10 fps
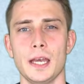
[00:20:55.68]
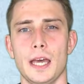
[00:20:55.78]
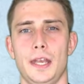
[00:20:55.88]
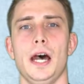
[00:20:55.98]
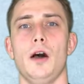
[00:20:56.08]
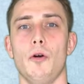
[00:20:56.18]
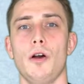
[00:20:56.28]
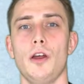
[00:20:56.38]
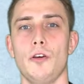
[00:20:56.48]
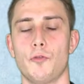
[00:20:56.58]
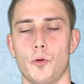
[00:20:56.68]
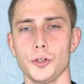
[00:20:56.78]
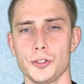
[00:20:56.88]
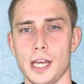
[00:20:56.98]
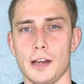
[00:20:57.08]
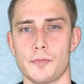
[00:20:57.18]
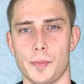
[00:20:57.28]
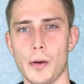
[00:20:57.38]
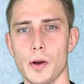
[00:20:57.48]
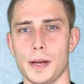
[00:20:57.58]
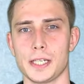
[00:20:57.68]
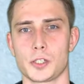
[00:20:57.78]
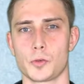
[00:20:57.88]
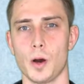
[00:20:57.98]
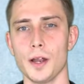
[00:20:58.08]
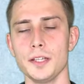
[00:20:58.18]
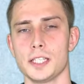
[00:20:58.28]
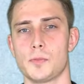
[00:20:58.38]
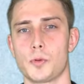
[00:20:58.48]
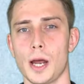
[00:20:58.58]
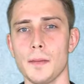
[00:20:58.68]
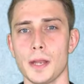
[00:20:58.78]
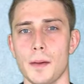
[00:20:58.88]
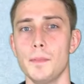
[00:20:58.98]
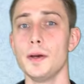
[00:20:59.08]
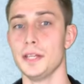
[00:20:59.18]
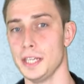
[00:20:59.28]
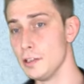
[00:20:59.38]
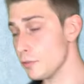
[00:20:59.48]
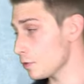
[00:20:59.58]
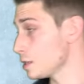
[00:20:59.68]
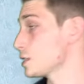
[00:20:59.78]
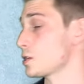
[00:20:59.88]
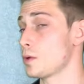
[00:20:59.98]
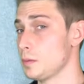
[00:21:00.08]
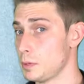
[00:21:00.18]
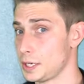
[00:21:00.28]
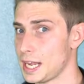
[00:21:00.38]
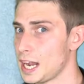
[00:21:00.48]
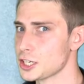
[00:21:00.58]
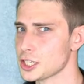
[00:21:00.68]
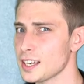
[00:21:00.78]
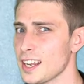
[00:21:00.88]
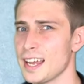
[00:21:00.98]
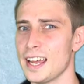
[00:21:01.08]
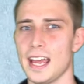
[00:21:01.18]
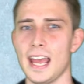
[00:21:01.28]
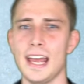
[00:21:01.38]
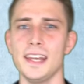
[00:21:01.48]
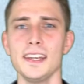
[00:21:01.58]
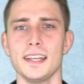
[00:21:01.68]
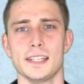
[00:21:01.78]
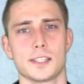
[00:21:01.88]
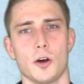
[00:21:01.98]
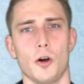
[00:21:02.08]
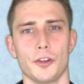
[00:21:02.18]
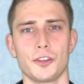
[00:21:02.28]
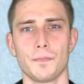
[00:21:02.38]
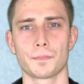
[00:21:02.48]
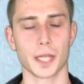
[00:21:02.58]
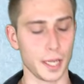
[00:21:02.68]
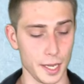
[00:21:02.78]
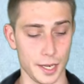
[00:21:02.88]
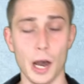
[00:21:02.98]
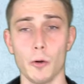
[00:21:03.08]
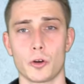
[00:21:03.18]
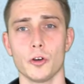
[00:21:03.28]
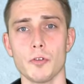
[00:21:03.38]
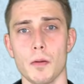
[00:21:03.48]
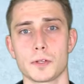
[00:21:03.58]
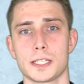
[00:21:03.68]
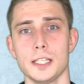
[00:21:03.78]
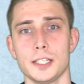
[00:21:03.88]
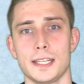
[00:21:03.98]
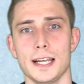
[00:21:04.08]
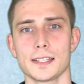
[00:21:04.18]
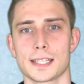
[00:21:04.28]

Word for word: Now, 4 to the nth power minus 1 is a prime number if, so implication, n is odd. Now, contraposition tells